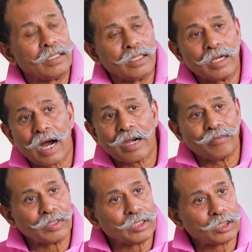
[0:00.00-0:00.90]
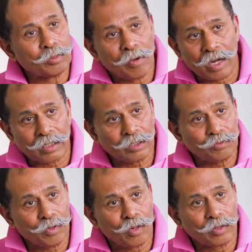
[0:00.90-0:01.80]
The guy with the smallest
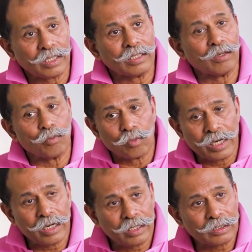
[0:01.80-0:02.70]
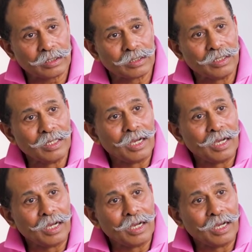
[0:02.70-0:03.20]
phone in the weakest